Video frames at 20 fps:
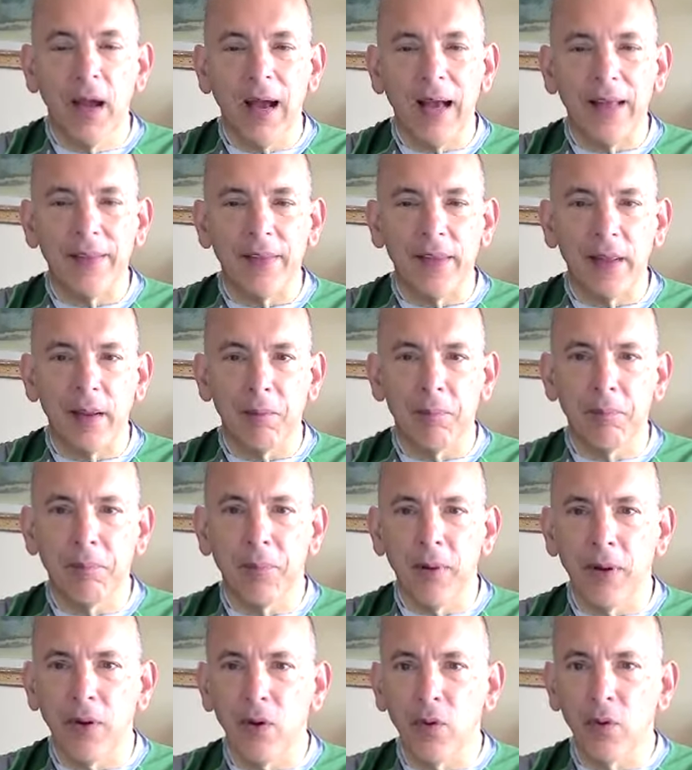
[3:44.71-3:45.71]
And they
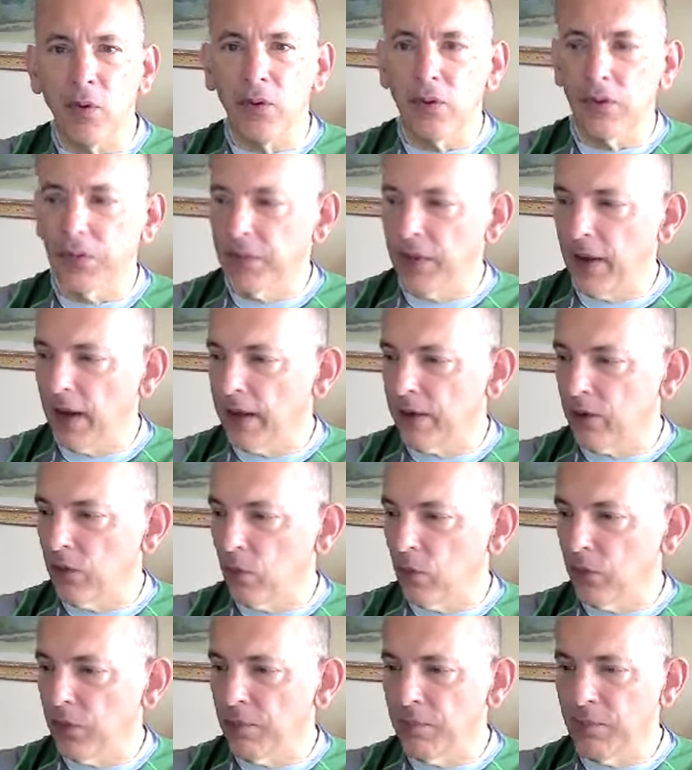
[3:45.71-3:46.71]
both, and
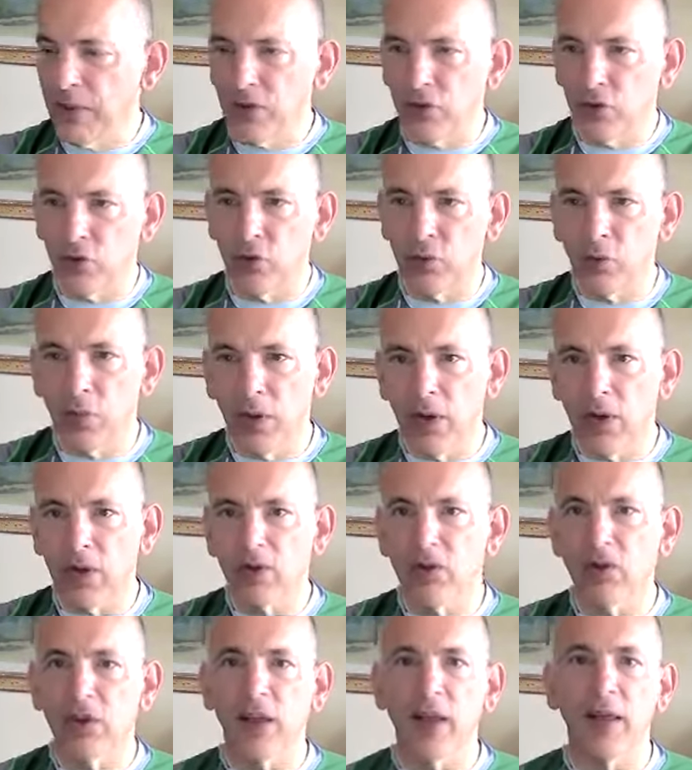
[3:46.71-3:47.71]
all the muscles
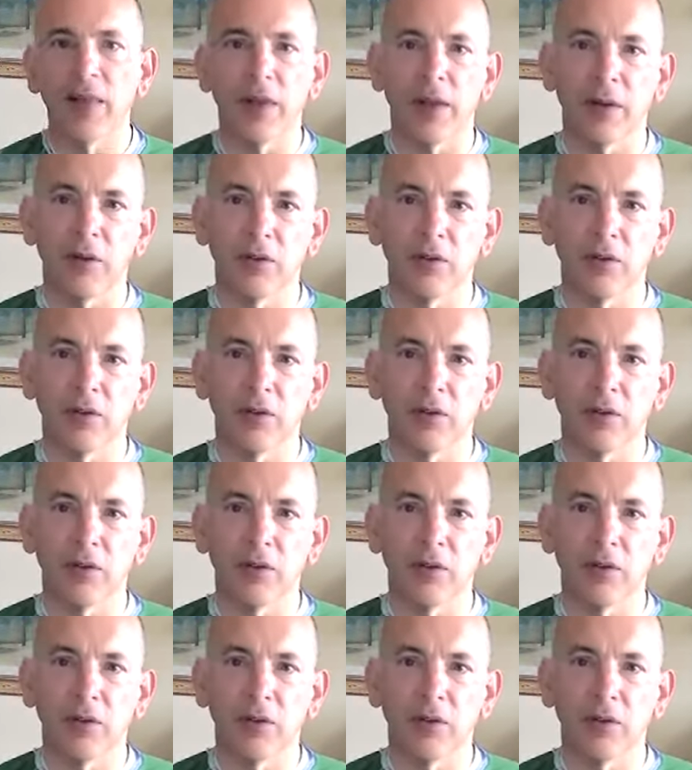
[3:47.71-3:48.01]
work together.